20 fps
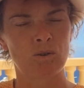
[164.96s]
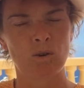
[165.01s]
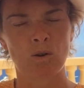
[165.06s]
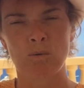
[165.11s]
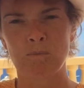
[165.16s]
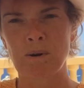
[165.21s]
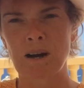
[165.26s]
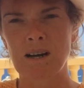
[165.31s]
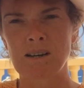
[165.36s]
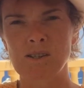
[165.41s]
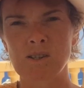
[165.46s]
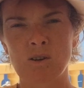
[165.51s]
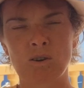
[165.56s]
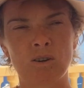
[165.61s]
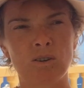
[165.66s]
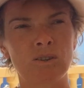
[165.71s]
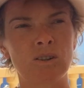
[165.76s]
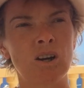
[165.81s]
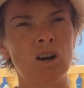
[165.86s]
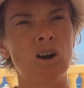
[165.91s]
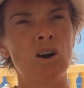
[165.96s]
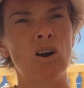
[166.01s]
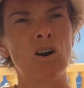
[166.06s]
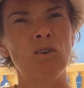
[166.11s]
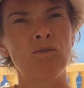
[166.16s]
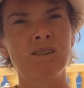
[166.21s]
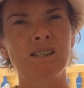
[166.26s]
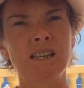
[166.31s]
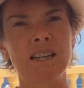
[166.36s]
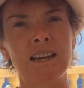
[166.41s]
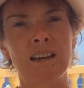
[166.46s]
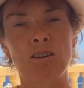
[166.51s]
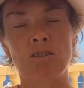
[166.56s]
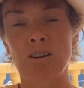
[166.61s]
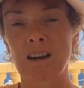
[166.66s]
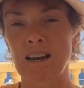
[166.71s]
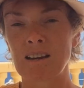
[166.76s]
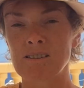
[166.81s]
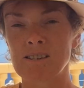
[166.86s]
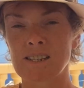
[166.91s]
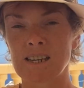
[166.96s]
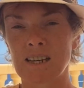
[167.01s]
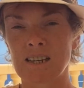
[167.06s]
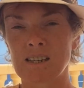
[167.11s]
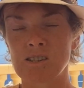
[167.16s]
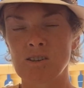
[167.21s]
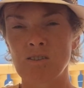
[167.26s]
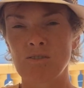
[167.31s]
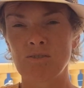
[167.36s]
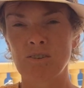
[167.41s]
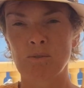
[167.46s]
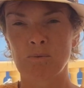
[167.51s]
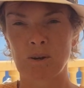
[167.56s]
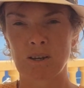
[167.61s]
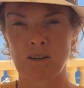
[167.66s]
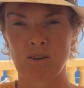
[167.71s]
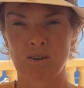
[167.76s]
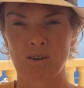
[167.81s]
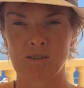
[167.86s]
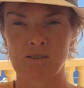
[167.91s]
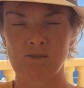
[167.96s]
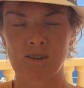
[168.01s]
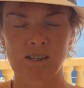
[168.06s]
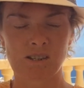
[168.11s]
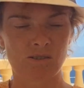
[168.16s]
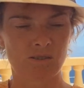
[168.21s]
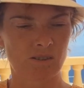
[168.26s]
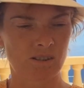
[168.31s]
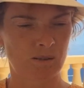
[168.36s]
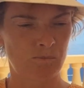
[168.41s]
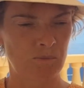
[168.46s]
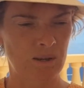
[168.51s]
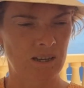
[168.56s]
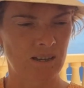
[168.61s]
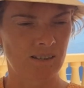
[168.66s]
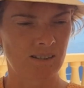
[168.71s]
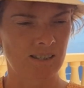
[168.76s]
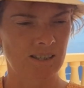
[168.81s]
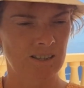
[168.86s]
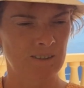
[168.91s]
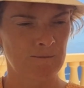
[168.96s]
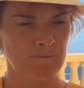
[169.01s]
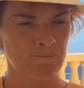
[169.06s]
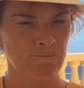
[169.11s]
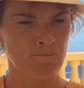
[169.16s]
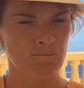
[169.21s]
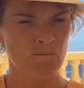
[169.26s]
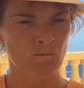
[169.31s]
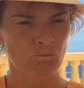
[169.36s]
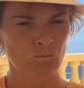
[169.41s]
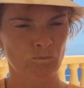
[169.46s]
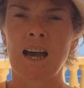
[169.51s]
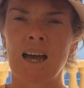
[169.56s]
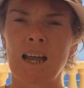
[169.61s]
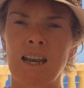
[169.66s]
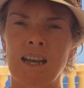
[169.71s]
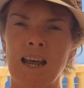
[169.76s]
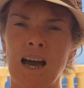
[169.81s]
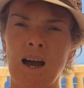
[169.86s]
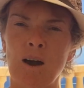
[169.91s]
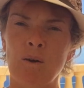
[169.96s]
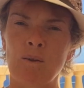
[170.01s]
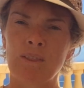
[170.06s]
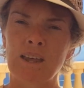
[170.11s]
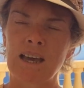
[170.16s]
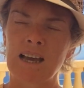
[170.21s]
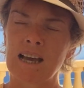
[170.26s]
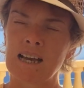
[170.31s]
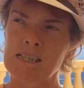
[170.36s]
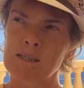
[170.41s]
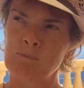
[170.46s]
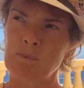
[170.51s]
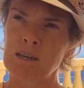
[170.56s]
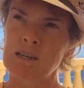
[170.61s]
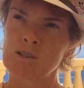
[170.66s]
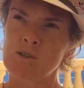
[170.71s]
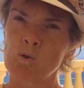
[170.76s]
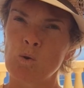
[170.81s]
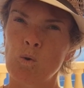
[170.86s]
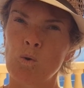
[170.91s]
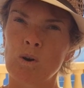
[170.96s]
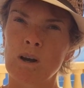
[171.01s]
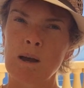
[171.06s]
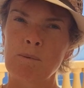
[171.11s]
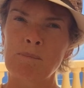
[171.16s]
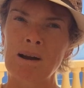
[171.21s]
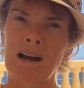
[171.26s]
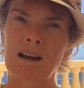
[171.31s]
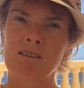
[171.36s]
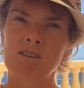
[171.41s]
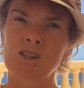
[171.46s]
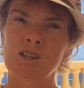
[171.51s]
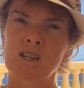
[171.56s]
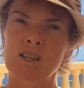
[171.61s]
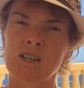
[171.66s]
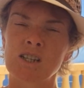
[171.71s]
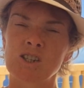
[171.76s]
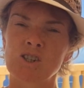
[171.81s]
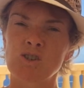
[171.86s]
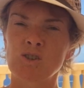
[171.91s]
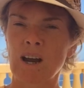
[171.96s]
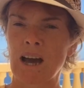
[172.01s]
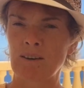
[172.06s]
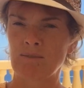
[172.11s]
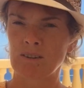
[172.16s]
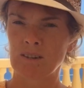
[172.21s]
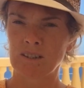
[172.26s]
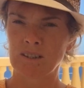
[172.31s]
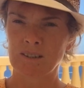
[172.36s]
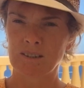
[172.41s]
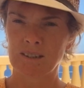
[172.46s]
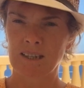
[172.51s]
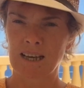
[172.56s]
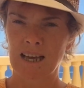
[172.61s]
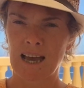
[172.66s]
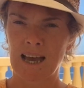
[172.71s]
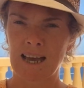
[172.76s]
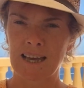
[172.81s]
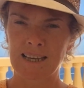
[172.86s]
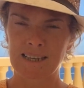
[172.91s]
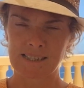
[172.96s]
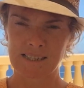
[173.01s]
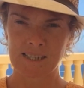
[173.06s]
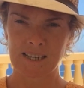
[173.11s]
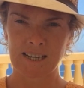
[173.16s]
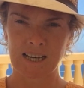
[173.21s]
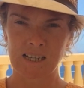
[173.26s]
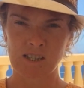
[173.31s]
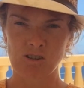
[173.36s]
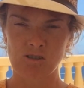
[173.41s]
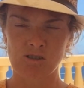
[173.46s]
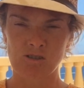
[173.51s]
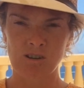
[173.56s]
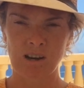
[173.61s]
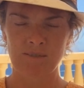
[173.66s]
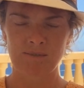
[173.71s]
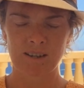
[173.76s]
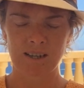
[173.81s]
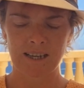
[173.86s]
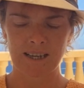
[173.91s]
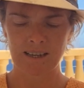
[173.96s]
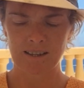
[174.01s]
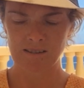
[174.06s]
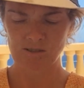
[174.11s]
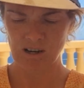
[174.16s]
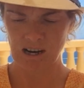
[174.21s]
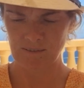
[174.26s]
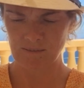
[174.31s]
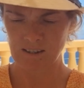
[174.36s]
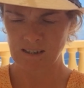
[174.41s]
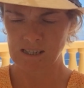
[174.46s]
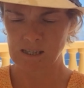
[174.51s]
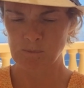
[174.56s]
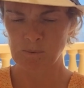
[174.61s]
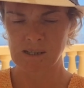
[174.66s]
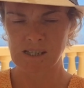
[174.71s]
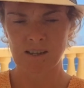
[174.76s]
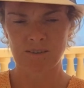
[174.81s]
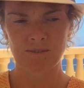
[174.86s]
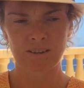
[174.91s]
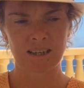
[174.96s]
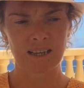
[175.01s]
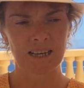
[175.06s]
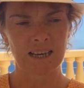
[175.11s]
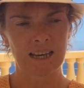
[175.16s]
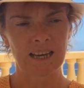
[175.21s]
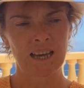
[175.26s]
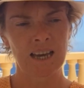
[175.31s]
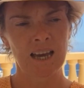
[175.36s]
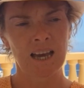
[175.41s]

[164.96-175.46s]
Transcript: mask on. Obviously you're allowed to take it off when you go to restaurants and meals. Now there has been talk about travel, international travel specifically.